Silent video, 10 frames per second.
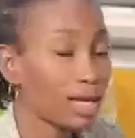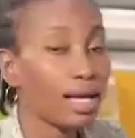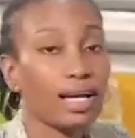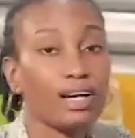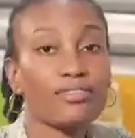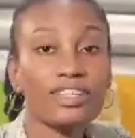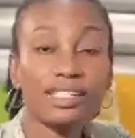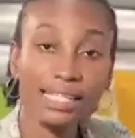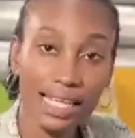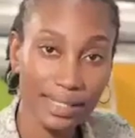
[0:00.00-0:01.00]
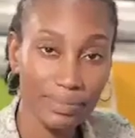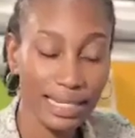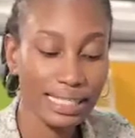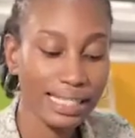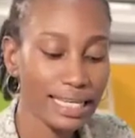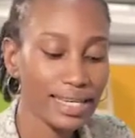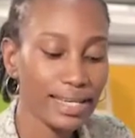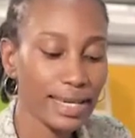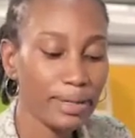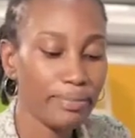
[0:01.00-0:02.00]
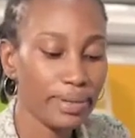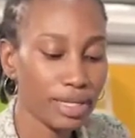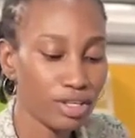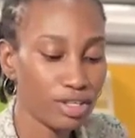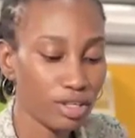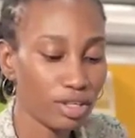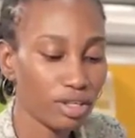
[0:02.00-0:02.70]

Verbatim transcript: I'll first start by taking a picture.